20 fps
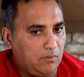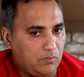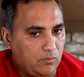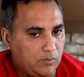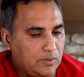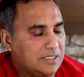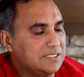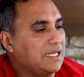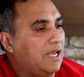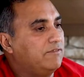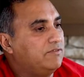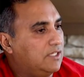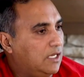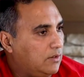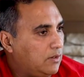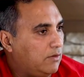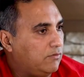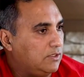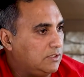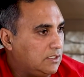And because I've
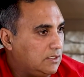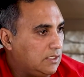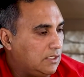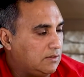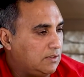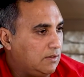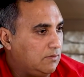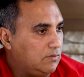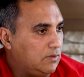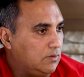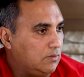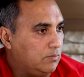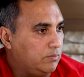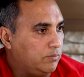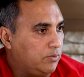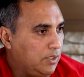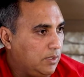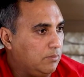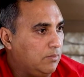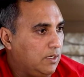done everything that they do,
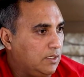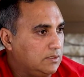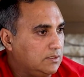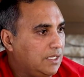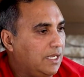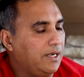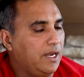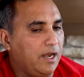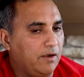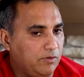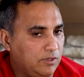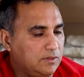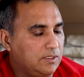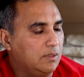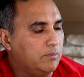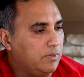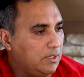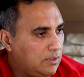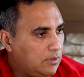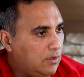pretty much. Not
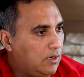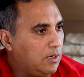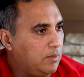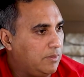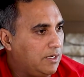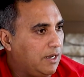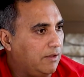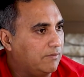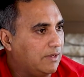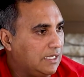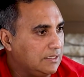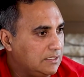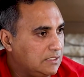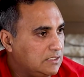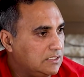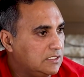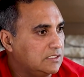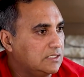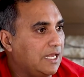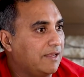everything, but you know what I mean? I've got
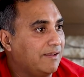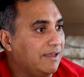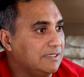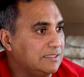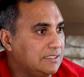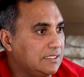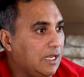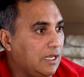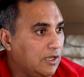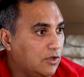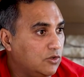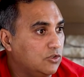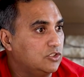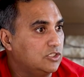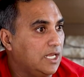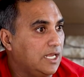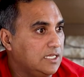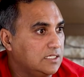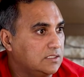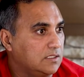the gist. I got a
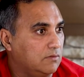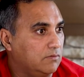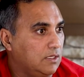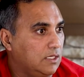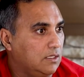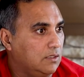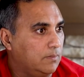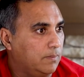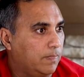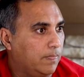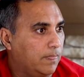good taste of it.